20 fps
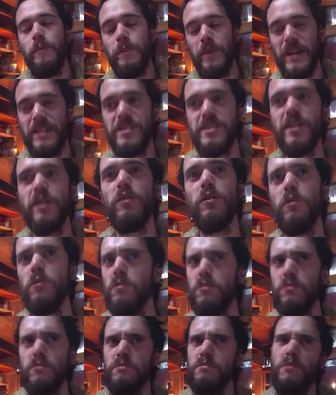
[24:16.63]
until
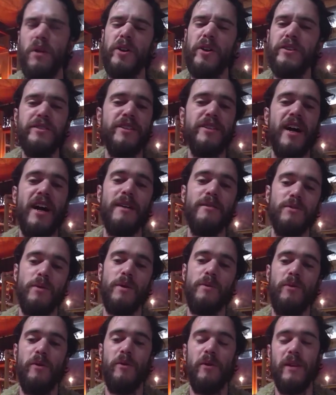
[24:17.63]
modern times
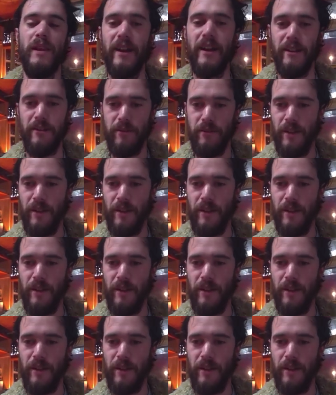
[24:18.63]
when we were like